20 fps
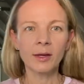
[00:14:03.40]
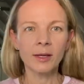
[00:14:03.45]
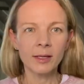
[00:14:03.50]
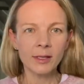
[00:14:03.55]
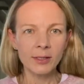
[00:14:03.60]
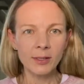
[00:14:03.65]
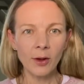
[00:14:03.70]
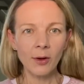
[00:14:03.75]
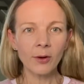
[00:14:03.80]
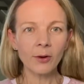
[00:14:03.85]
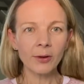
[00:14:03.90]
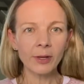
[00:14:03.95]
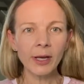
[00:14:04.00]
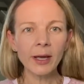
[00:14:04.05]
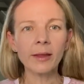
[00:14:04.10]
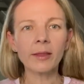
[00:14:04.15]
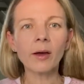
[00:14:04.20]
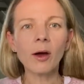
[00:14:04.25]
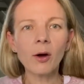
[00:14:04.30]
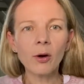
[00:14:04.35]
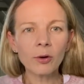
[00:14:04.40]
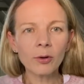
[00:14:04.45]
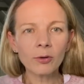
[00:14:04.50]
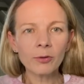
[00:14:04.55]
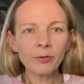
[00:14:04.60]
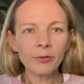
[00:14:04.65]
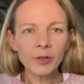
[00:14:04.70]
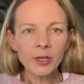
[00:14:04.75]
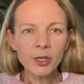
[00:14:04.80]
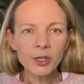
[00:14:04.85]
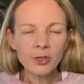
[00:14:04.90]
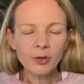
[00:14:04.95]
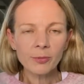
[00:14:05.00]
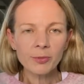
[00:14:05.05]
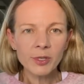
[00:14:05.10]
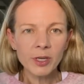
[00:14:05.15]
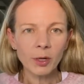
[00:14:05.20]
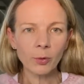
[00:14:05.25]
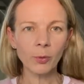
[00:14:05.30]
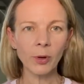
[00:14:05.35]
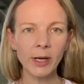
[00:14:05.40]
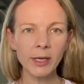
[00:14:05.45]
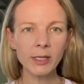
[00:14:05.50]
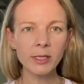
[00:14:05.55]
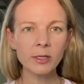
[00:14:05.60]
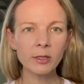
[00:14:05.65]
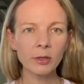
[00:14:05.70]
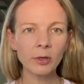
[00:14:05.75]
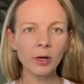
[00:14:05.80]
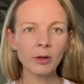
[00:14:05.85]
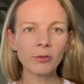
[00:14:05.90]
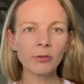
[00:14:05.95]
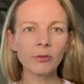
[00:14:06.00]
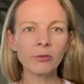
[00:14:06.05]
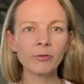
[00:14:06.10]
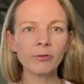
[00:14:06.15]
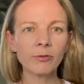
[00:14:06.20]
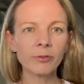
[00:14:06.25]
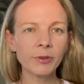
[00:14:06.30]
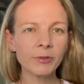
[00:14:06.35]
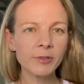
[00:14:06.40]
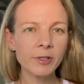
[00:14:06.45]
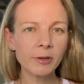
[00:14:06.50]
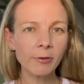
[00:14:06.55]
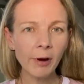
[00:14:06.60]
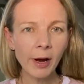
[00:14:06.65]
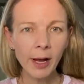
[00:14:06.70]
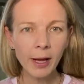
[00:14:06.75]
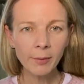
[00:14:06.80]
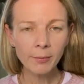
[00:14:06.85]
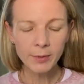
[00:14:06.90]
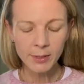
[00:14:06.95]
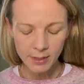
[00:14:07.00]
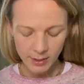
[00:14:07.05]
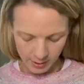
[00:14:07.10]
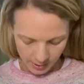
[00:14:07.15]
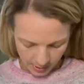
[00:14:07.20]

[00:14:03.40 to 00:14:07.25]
So yeah, the whole finished object weighs 250 grams.